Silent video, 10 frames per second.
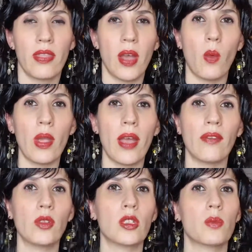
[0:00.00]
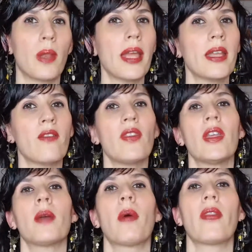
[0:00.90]
that we have to explain
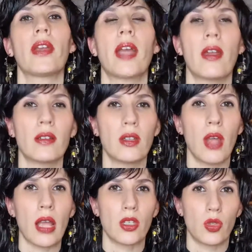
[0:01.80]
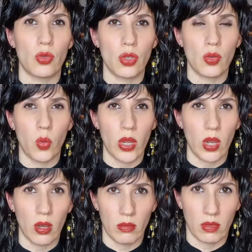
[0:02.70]
everything about the character as soon as
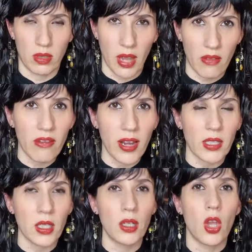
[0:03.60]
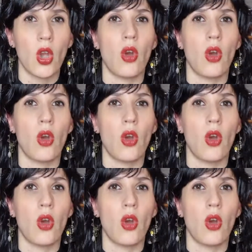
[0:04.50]
we start writing